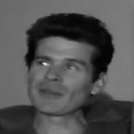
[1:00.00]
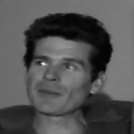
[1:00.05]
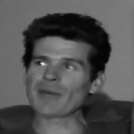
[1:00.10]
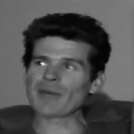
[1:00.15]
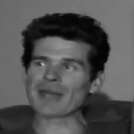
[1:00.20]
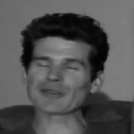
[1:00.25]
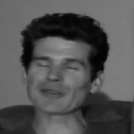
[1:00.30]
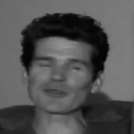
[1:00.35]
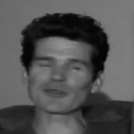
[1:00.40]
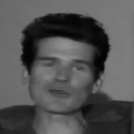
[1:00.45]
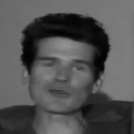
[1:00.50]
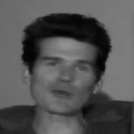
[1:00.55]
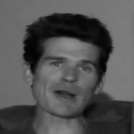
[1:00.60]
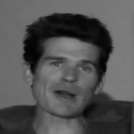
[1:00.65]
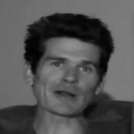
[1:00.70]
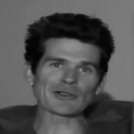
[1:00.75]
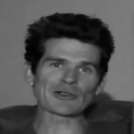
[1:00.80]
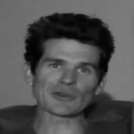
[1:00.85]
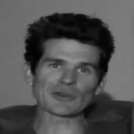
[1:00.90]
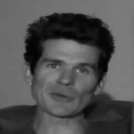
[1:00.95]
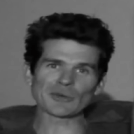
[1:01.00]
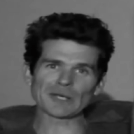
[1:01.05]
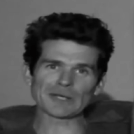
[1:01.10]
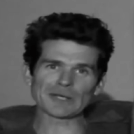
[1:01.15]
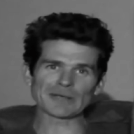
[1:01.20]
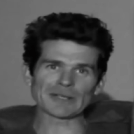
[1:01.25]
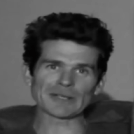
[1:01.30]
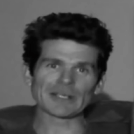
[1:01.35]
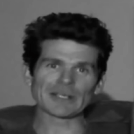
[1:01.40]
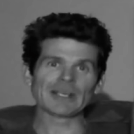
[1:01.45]
best drugs or
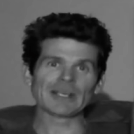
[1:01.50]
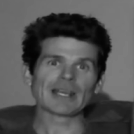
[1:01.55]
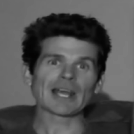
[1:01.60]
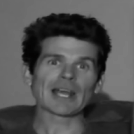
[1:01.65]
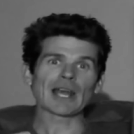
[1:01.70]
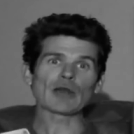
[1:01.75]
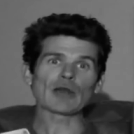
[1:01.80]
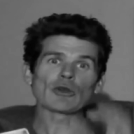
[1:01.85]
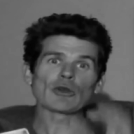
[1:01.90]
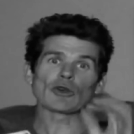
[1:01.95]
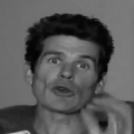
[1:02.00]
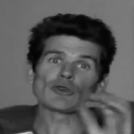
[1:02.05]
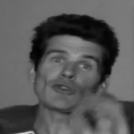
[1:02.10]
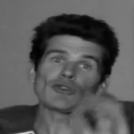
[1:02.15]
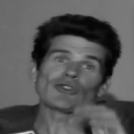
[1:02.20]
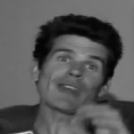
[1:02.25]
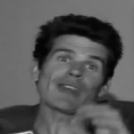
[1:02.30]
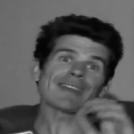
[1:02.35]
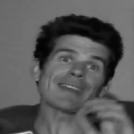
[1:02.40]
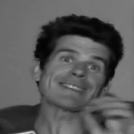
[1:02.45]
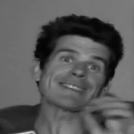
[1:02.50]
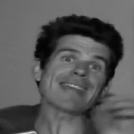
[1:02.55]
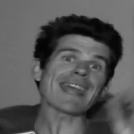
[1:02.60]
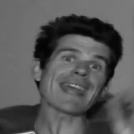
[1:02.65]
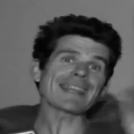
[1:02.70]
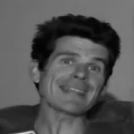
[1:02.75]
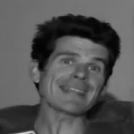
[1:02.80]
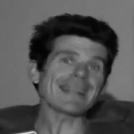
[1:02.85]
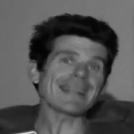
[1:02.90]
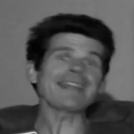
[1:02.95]
whatever, and I used their
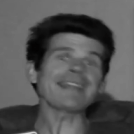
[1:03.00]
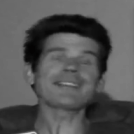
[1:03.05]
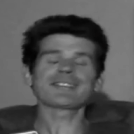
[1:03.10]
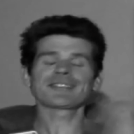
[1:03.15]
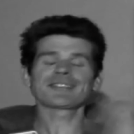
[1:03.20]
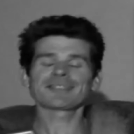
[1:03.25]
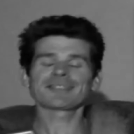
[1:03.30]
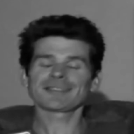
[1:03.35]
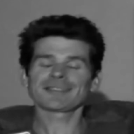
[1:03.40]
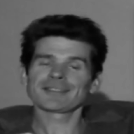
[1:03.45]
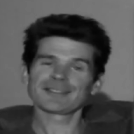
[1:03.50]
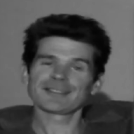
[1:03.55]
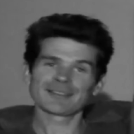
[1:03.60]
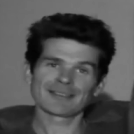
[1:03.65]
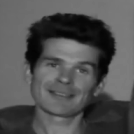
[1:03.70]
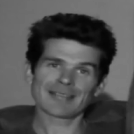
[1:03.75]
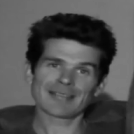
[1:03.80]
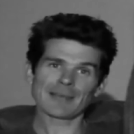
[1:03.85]
techniques to